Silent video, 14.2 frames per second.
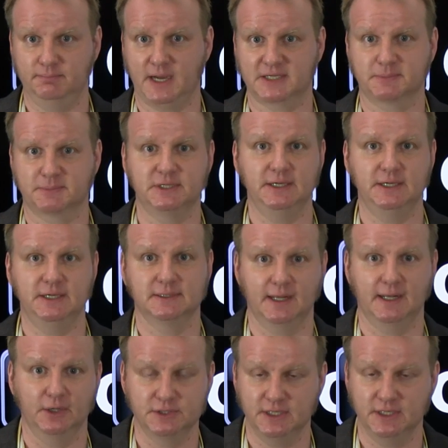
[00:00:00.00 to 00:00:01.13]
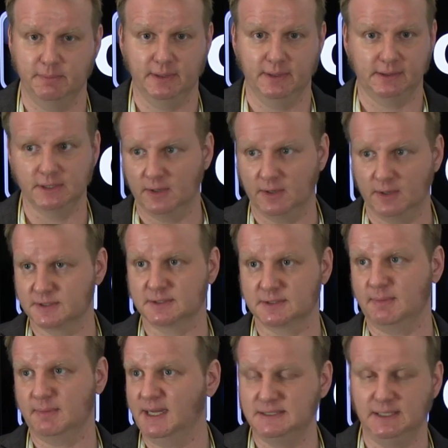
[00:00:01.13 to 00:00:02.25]
expertise and energy to be like, no, this is
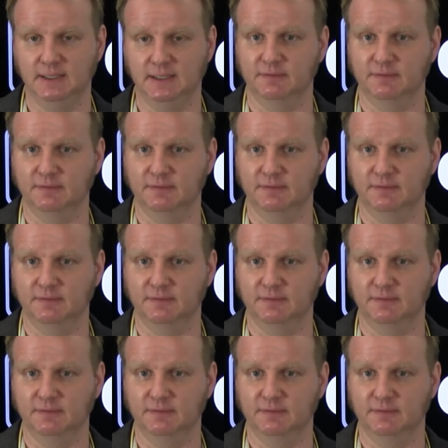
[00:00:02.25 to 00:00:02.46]
amazing.